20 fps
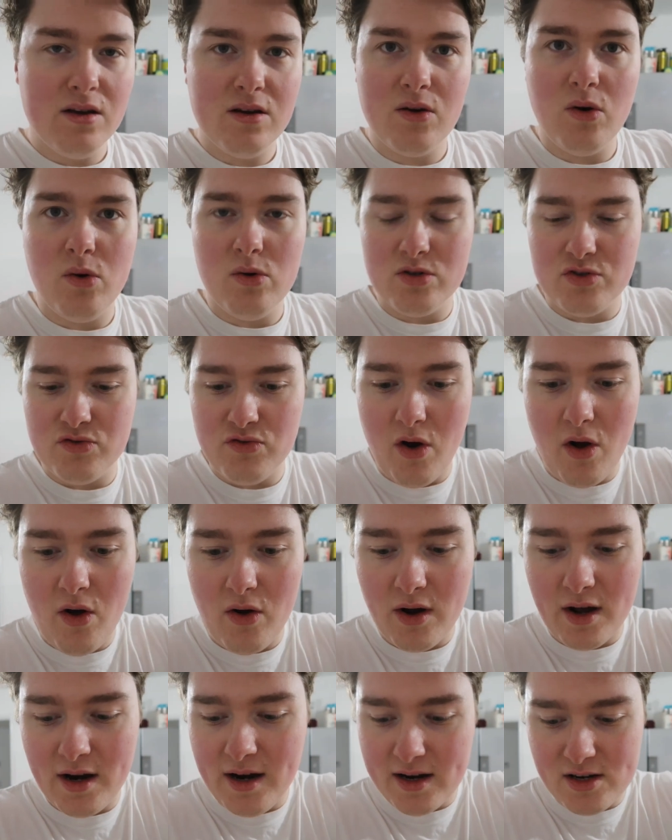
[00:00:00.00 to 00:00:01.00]
goes
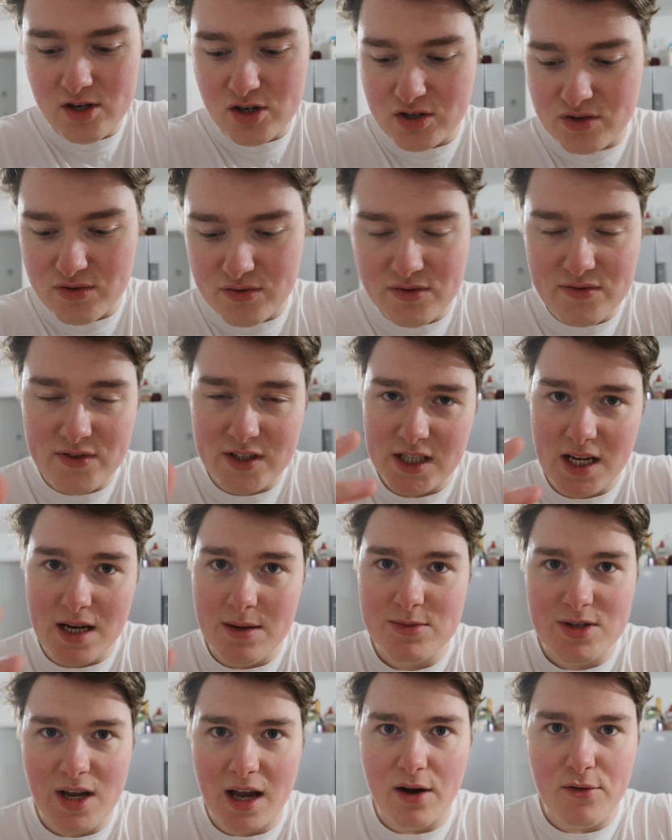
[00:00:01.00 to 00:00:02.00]
wrong and it just
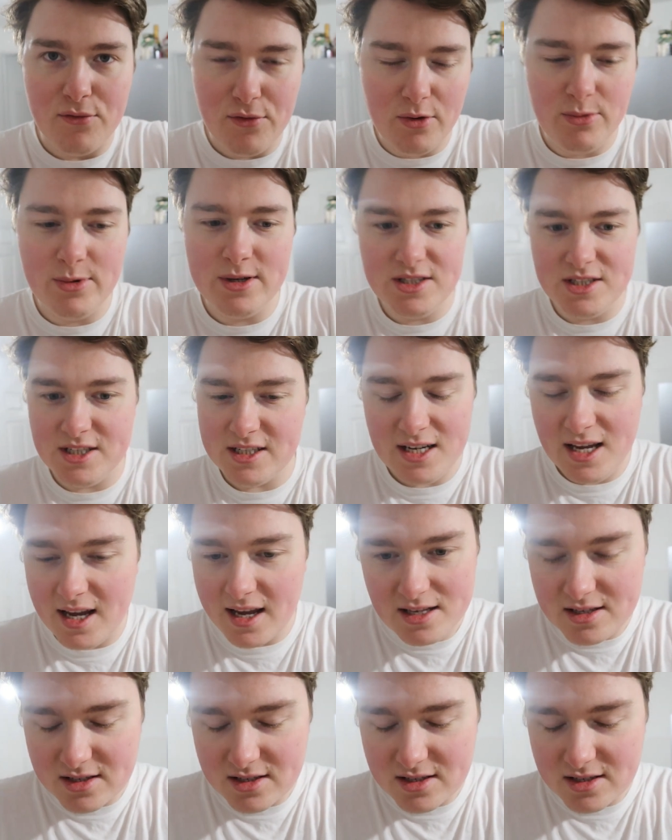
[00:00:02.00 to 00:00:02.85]
seems like it ruins your day.